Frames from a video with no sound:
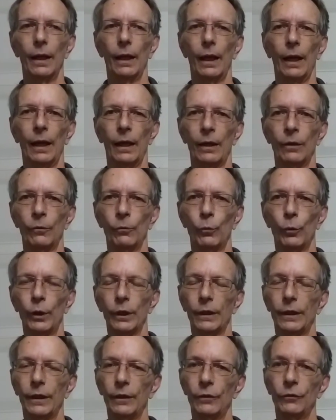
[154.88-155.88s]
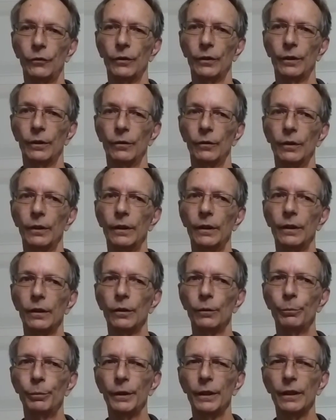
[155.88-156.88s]
And what gives it a little
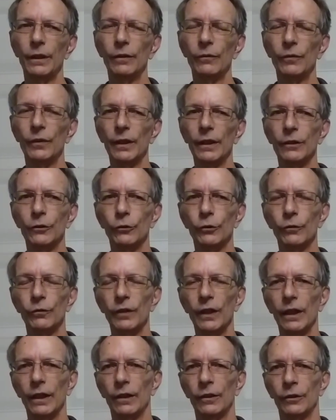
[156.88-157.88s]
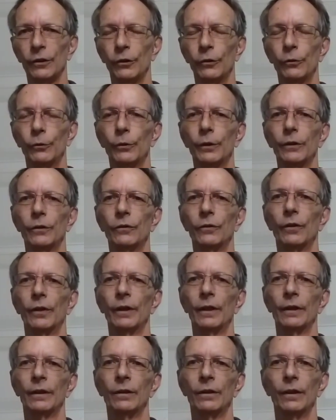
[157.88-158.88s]
bit of extra value is
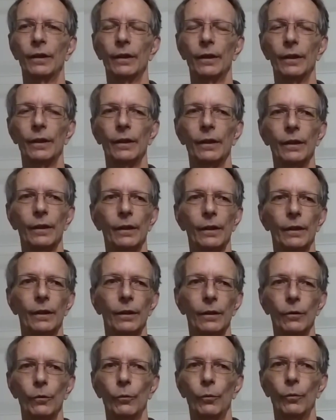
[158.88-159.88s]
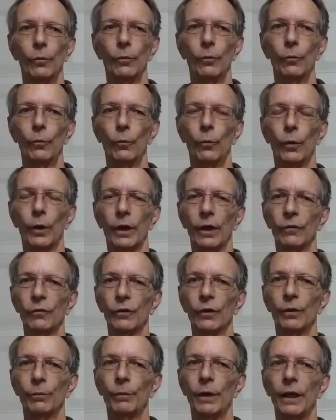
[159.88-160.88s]
that whatever
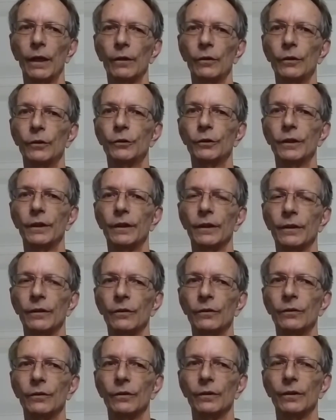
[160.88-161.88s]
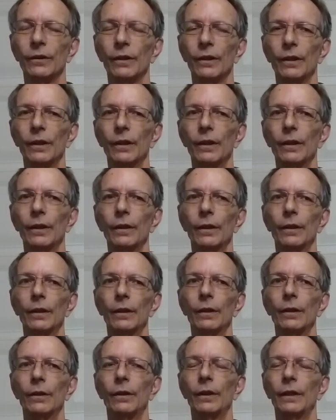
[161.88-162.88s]
the mileage is,
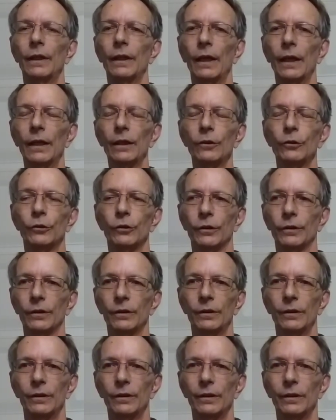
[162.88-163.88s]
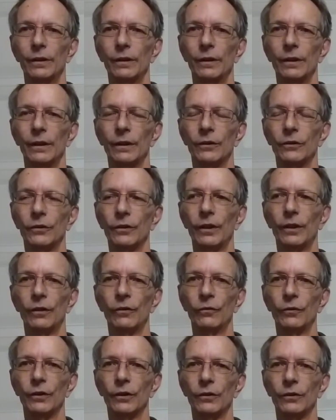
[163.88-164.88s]
the engine
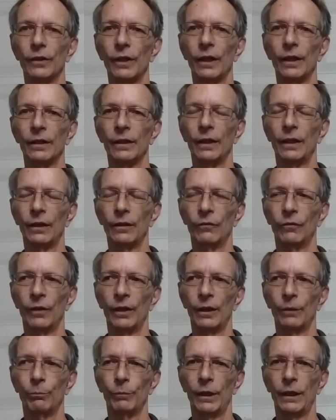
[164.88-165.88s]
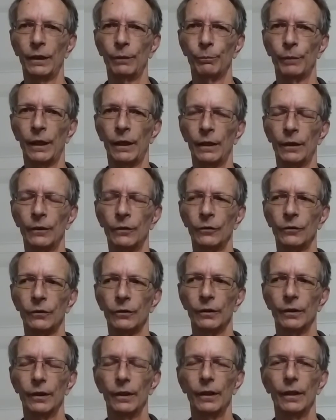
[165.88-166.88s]
itself does not have that many miles.
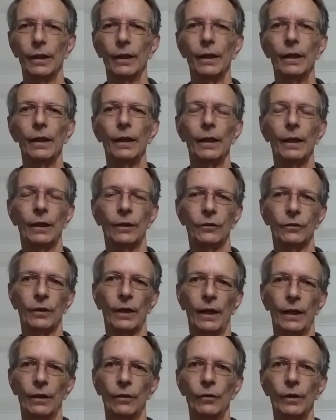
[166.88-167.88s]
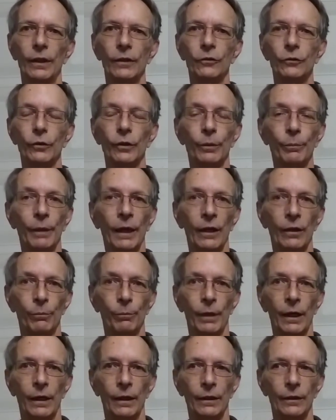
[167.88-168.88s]
It's got a lesser amount of
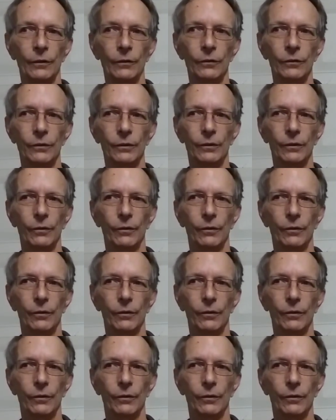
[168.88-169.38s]
miles.